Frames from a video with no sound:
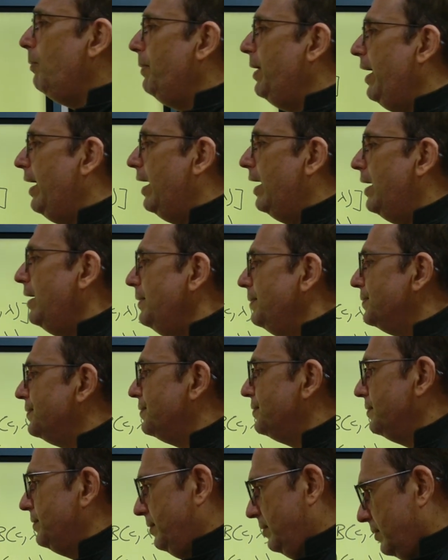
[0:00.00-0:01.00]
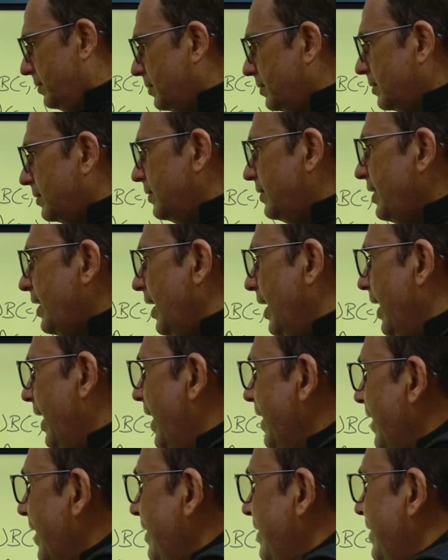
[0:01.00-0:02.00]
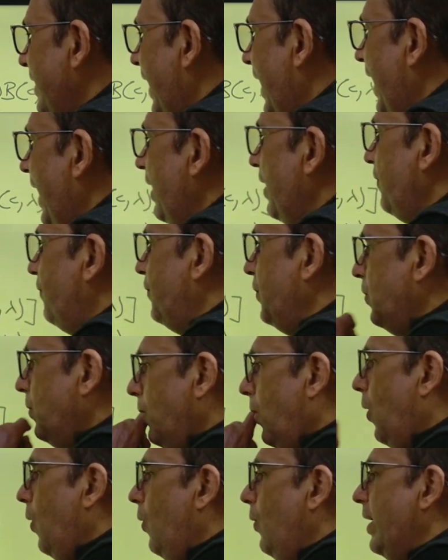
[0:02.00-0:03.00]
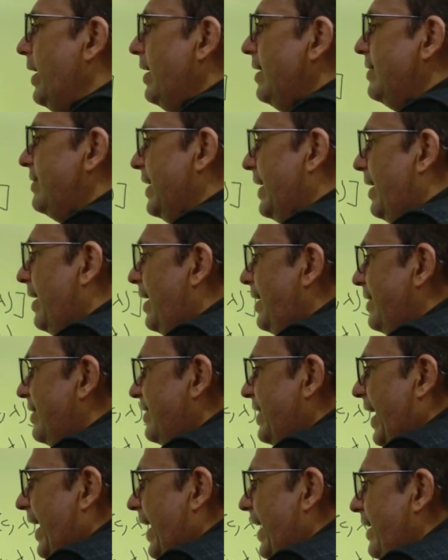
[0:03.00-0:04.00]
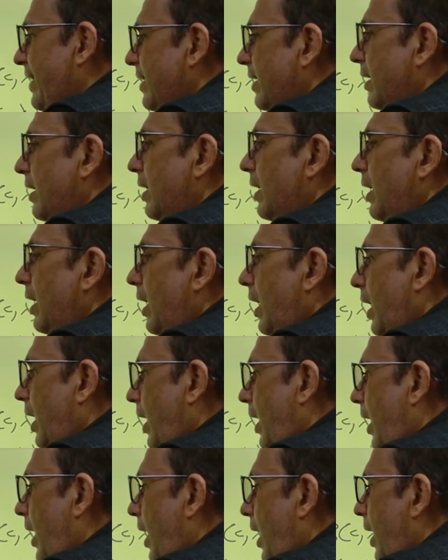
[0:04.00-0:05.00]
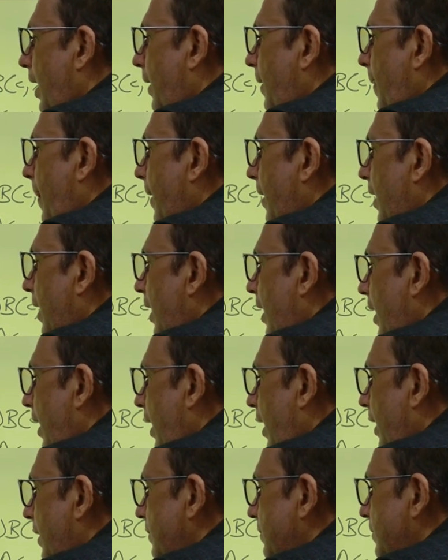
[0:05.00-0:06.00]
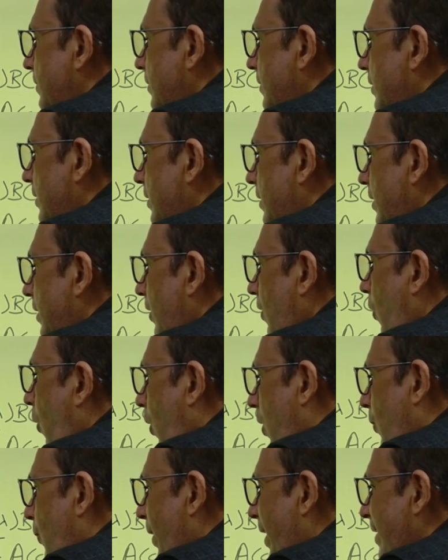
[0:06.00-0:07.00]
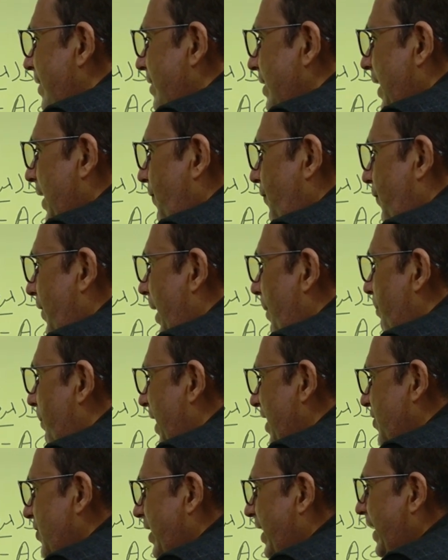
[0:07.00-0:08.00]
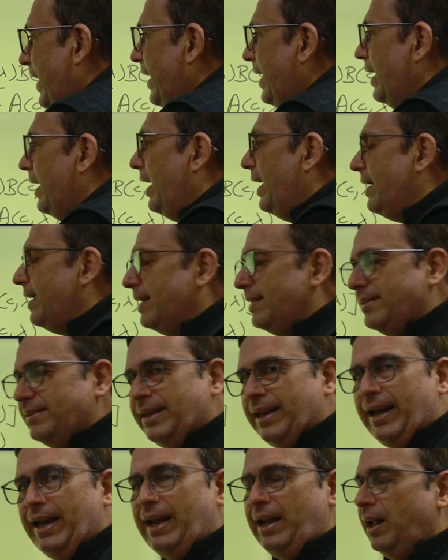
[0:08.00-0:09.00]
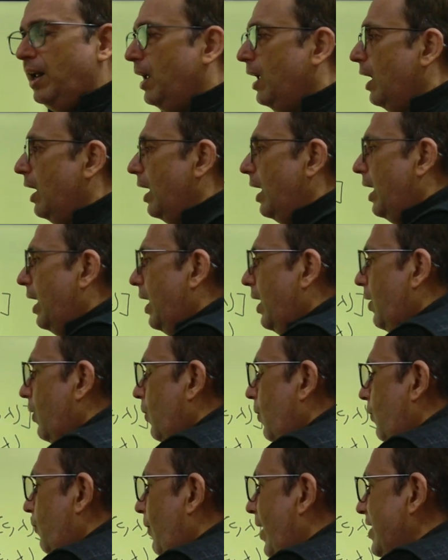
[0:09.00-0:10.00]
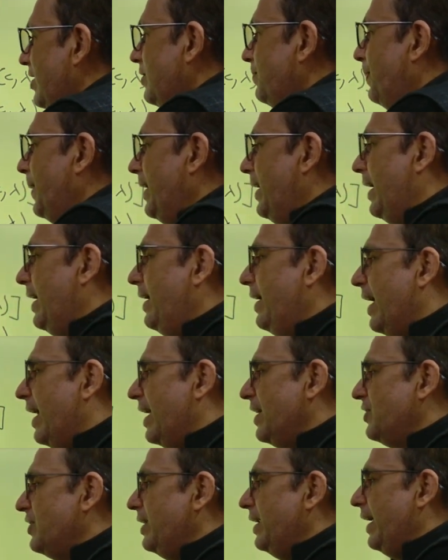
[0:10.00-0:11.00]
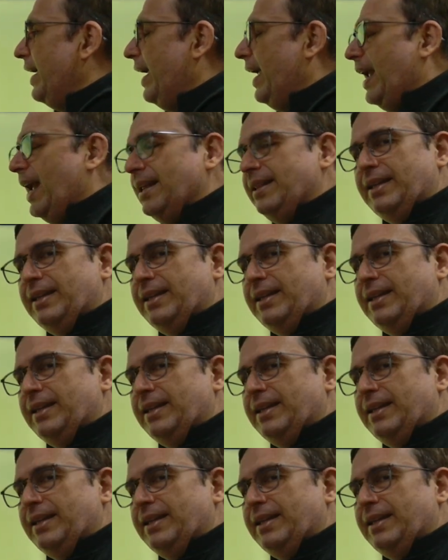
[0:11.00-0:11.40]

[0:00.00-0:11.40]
from here, let us say if you know in a singlet state, uh, uh, always if we are measuring, let us say, one spin in direction A